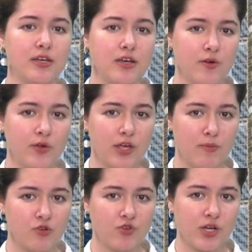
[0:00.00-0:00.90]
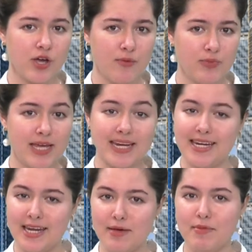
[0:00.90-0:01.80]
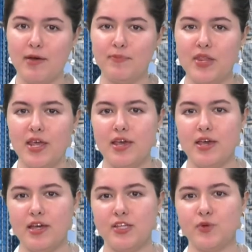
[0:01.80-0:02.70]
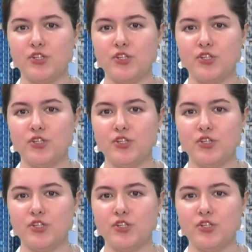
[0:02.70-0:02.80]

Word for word: aerial imagery company Nearmap has reached